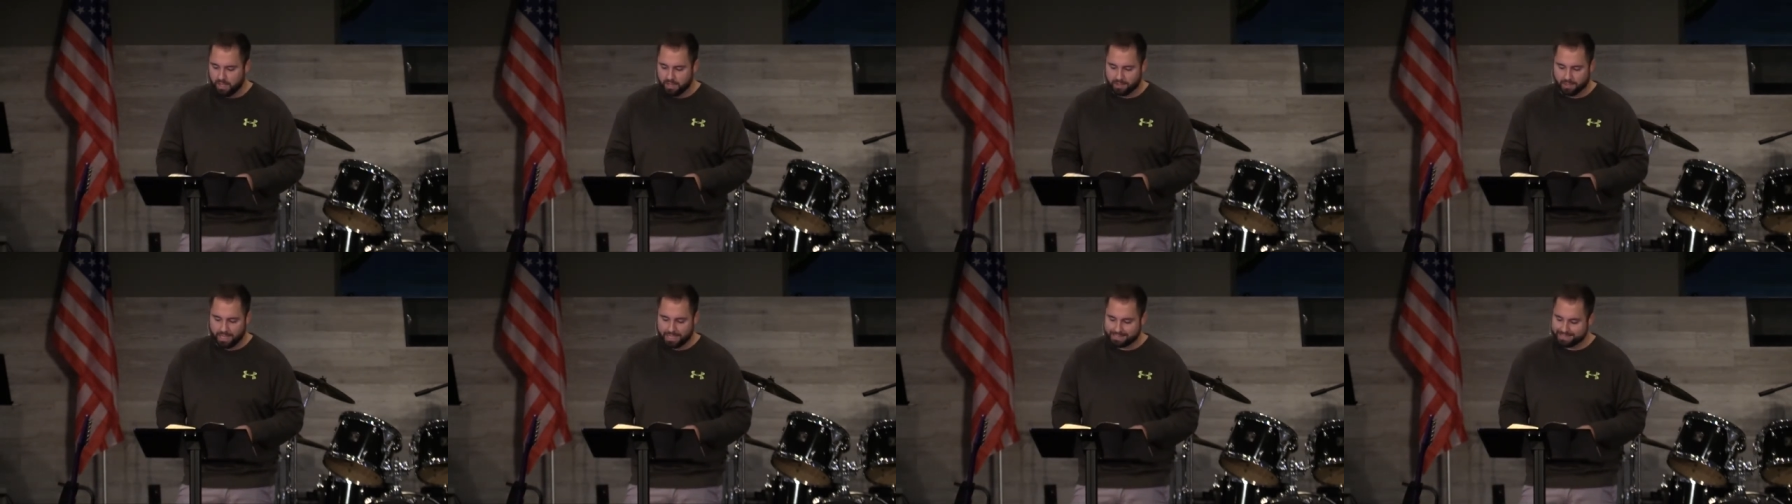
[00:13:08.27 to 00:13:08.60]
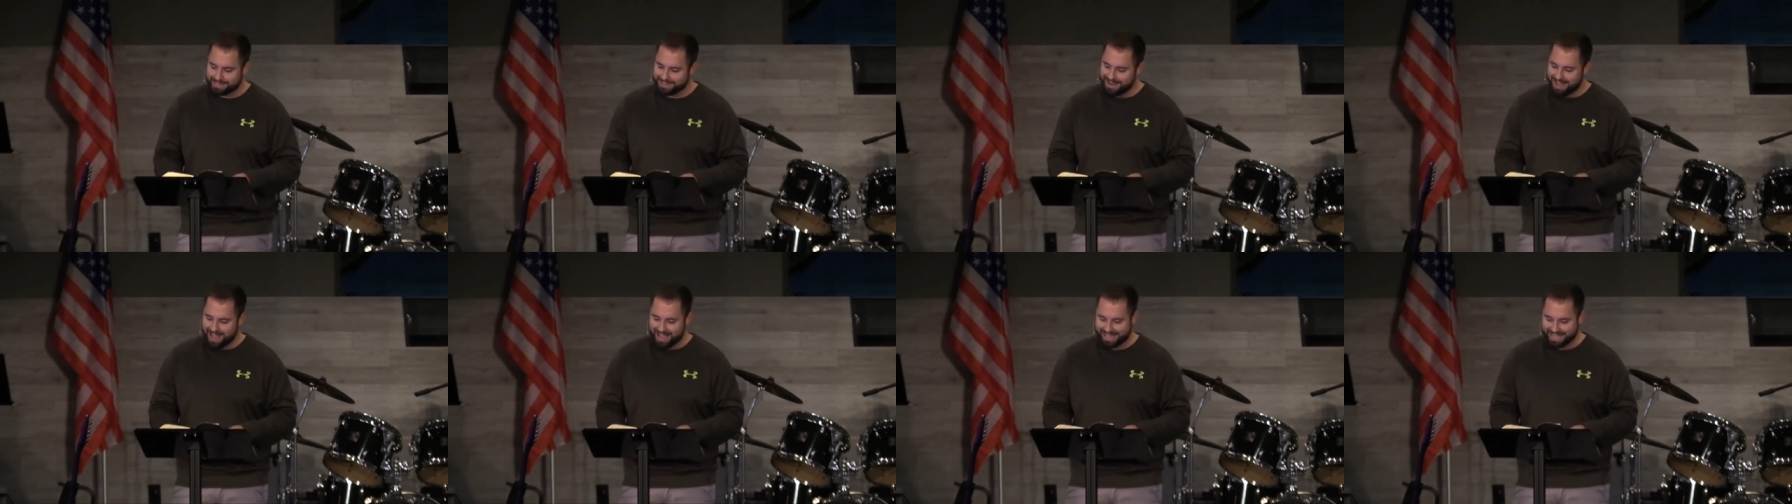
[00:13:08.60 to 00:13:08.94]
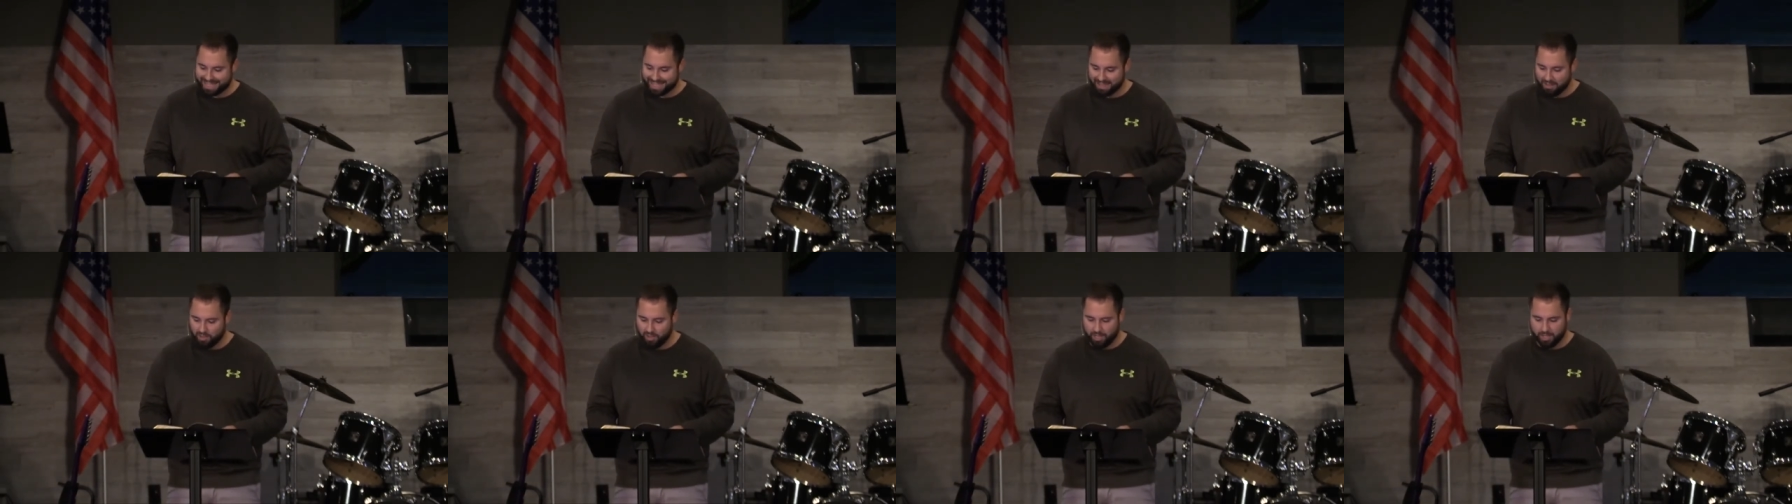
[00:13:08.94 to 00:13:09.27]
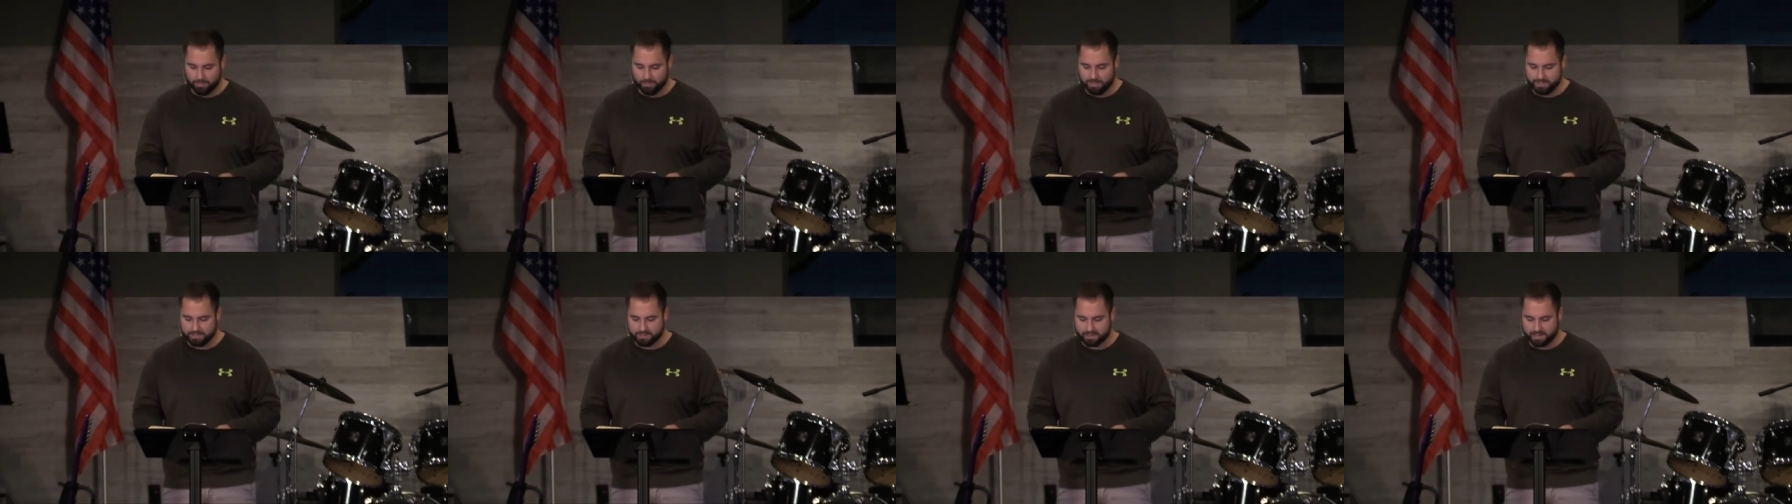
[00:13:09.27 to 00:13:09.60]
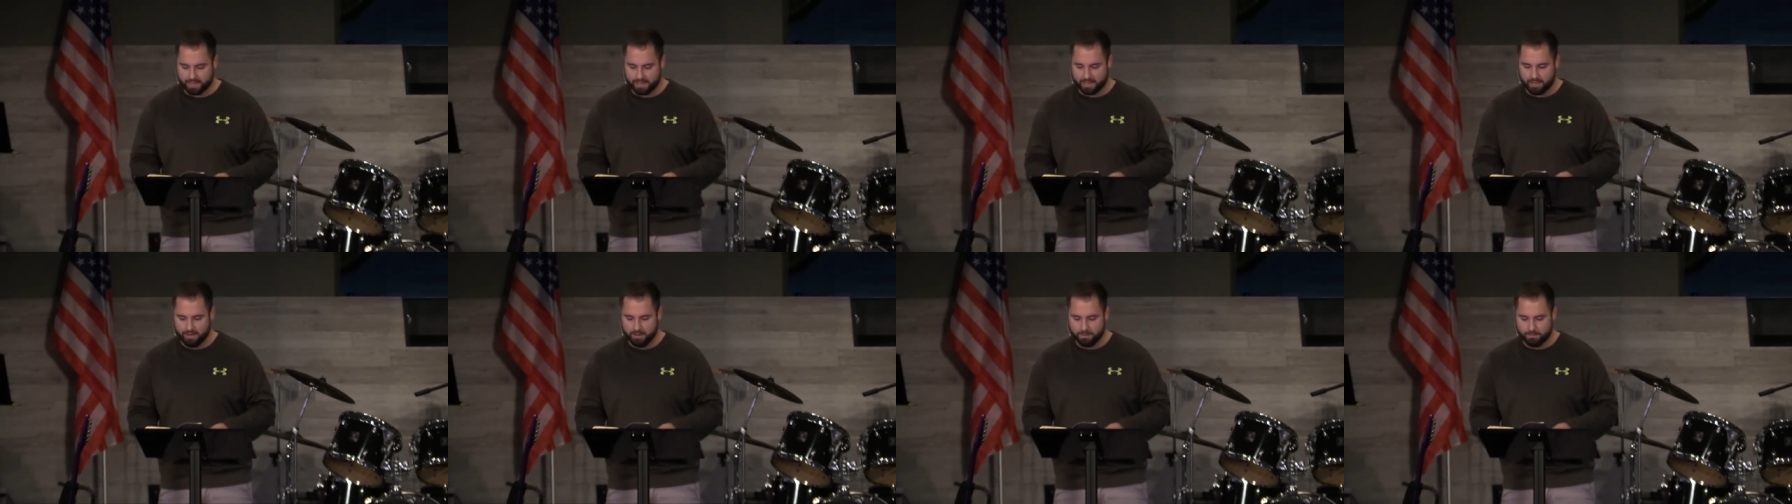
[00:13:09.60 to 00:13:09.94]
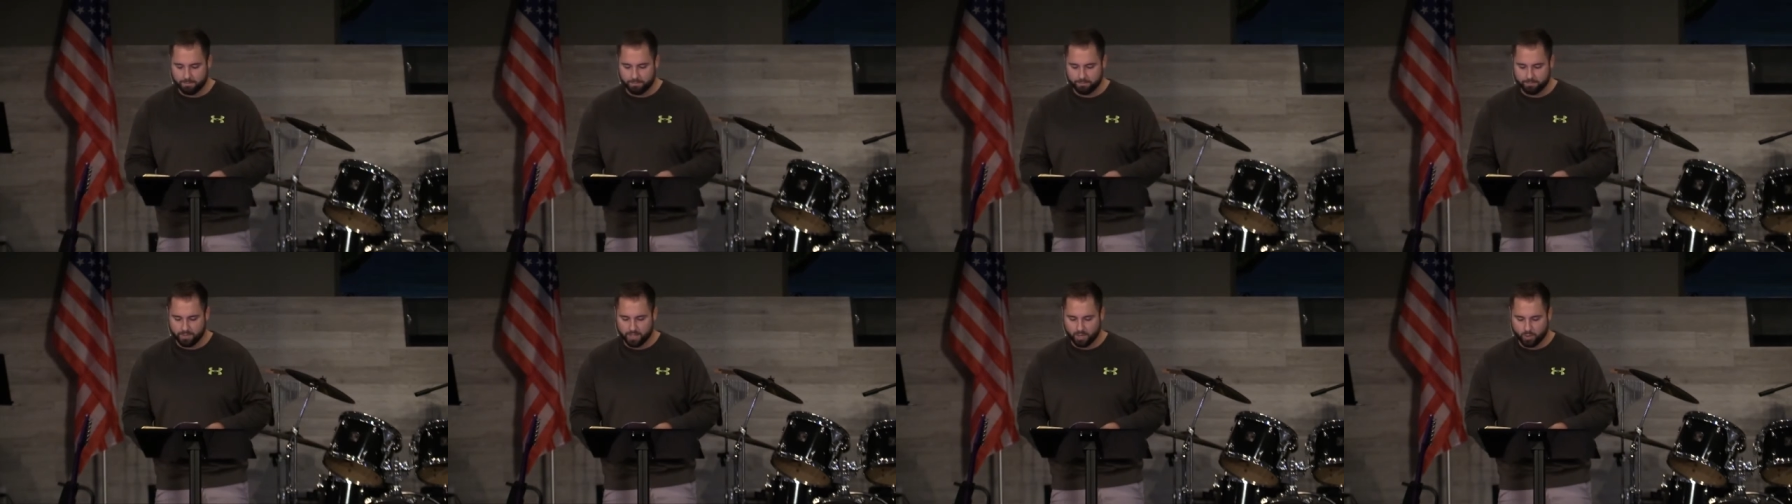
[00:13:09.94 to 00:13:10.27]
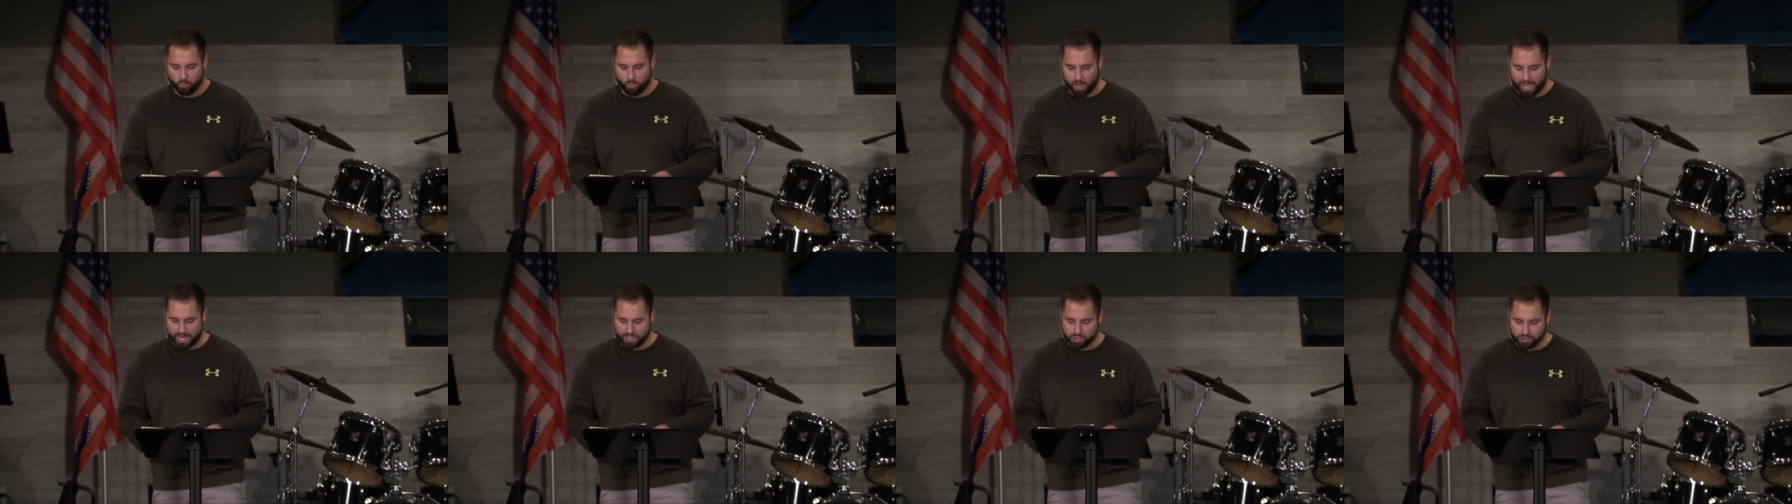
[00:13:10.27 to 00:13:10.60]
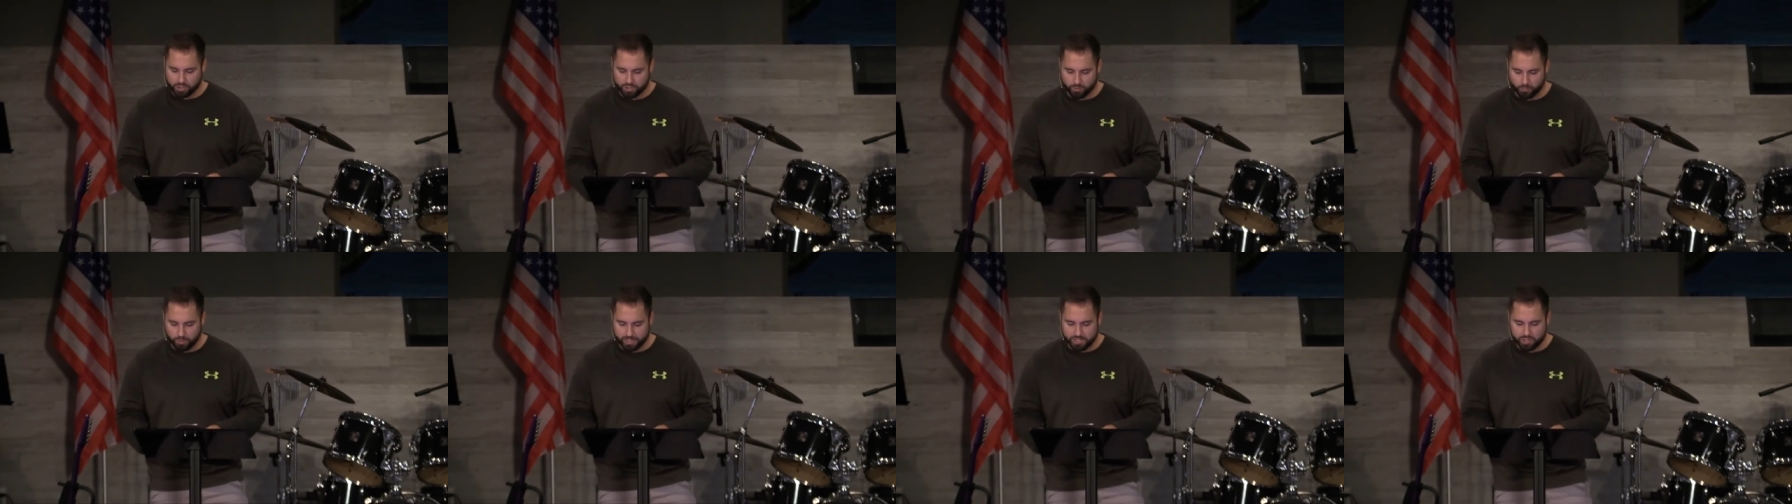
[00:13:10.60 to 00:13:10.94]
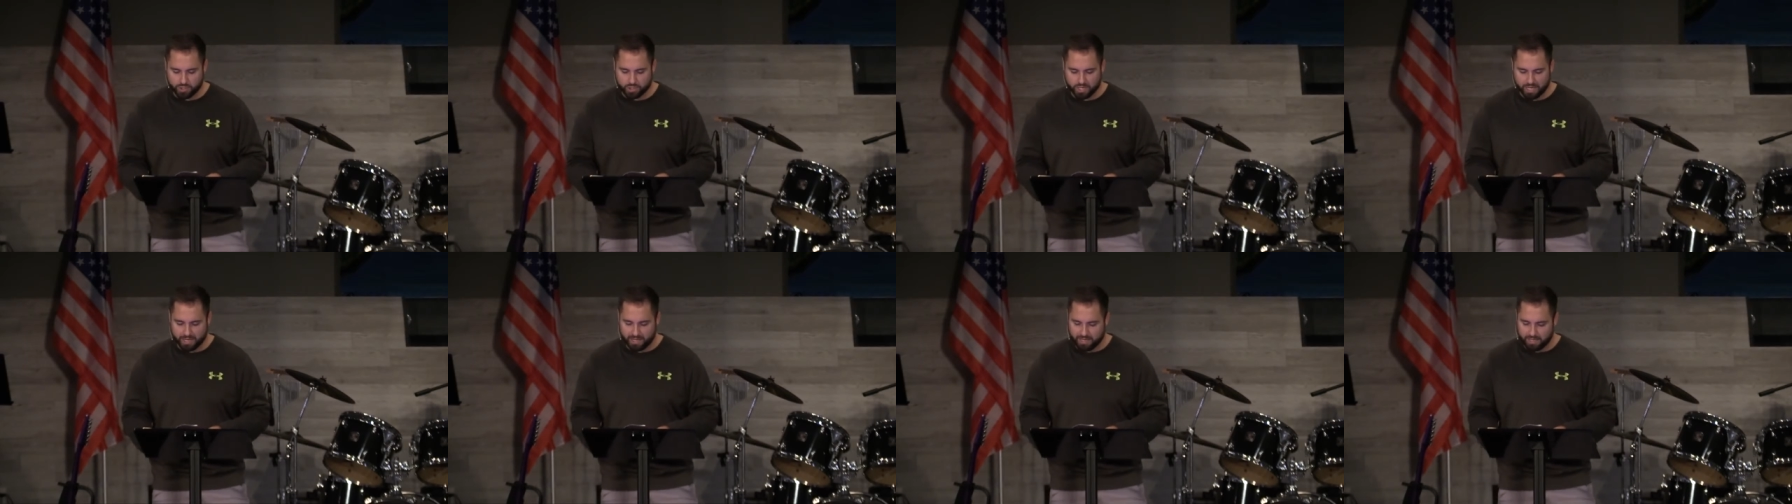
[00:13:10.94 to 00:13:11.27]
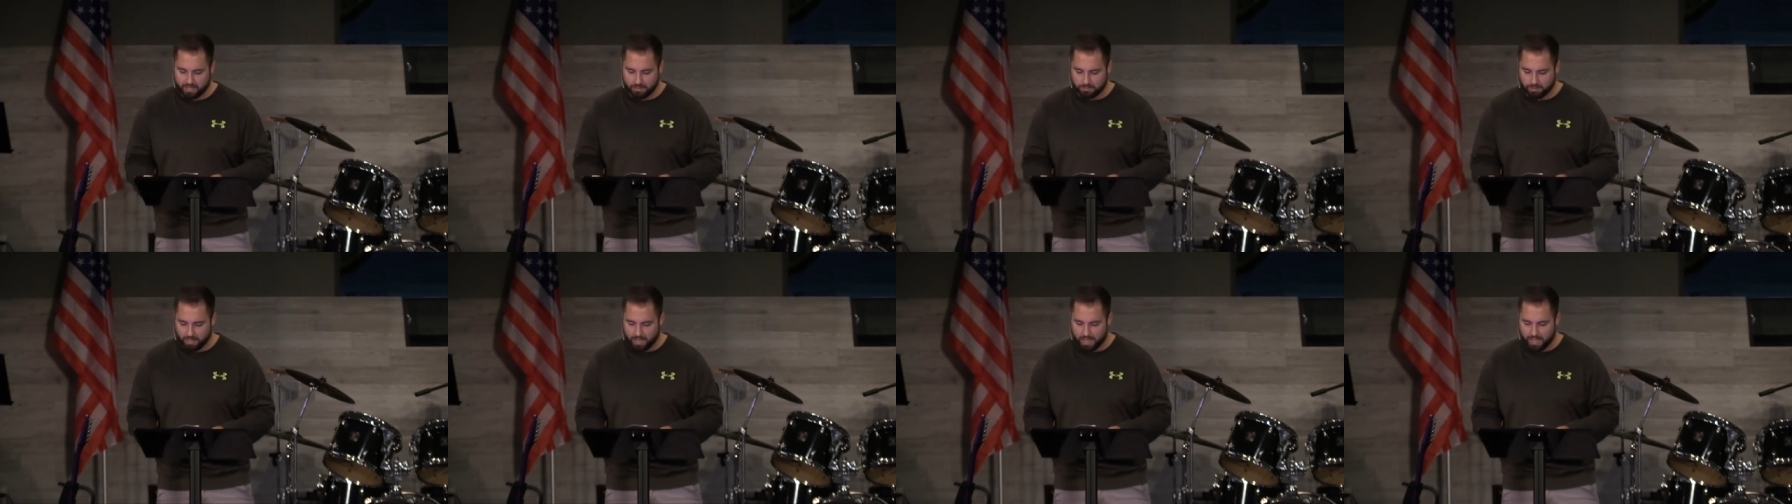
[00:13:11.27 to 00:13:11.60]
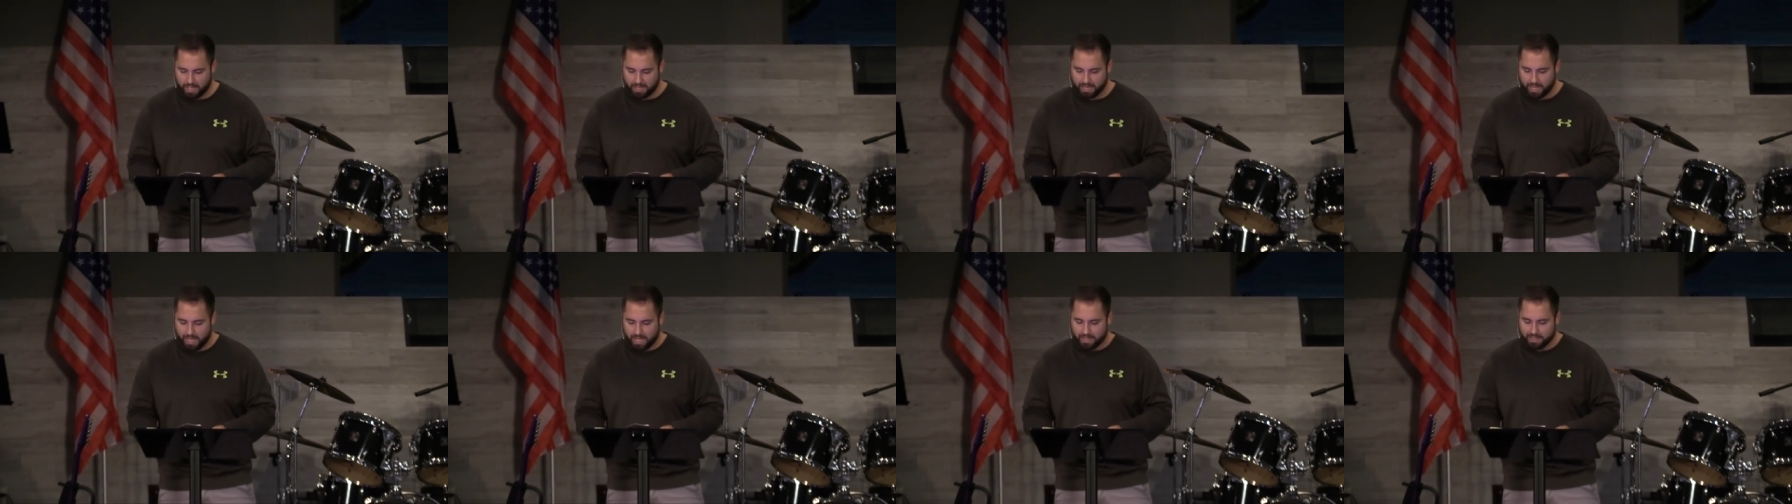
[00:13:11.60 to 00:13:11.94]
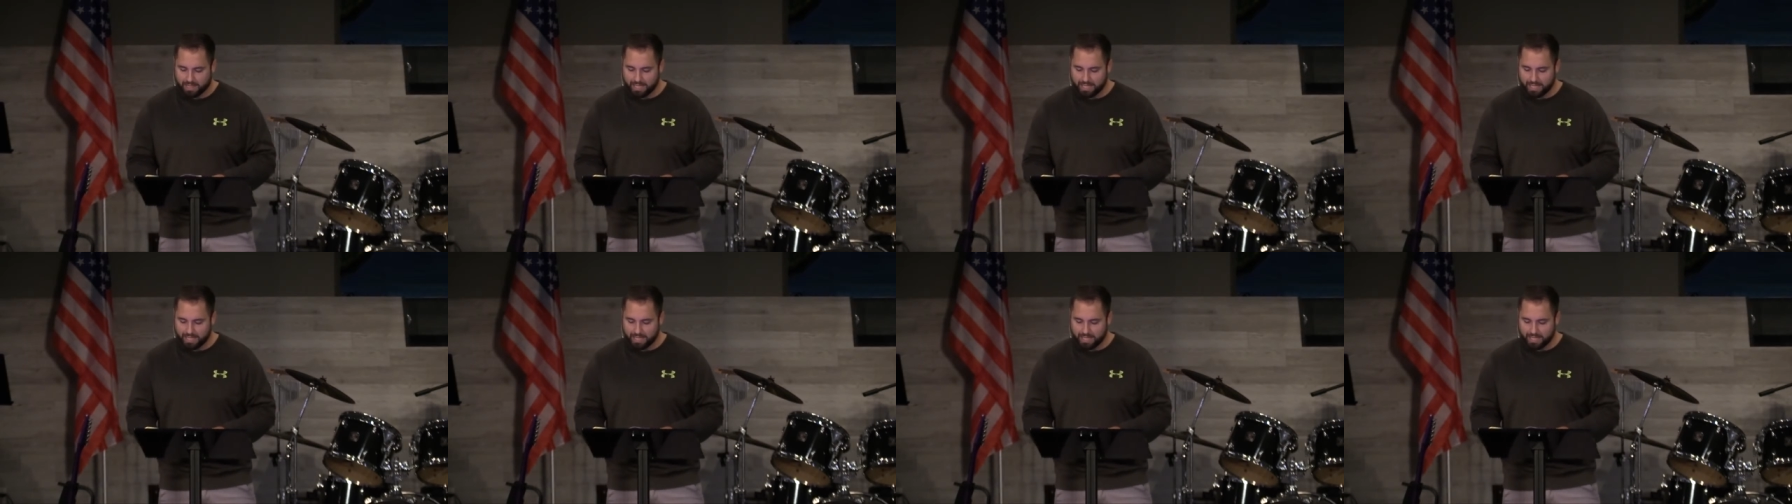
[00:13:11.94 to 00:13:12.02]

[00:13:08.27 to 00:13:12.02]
Let's not kill him, he said. Why should we shed any blood?